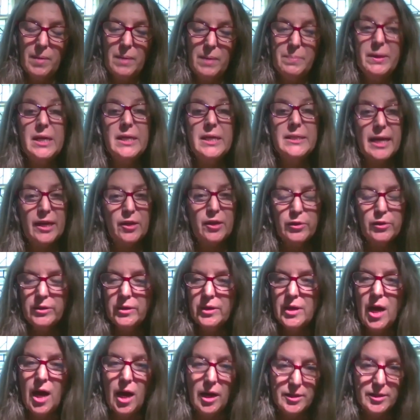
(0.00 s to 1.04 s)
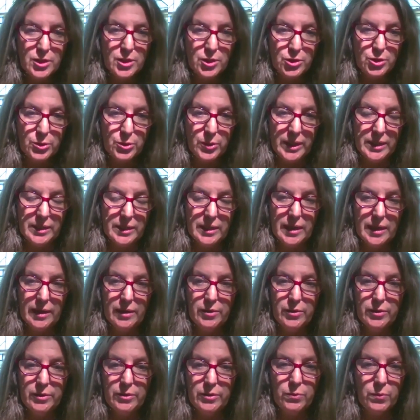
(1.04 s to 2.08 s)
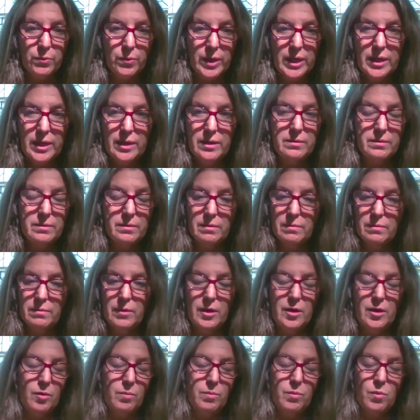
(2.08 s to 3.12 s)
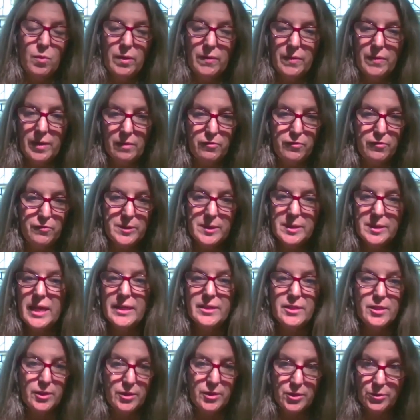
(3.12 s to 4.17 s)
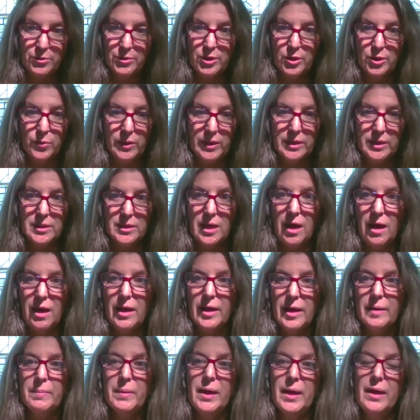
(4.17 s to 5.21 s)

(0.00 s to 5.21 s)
Because I couldn't concentrate and I couldn't read, more than a sentence or two at a time.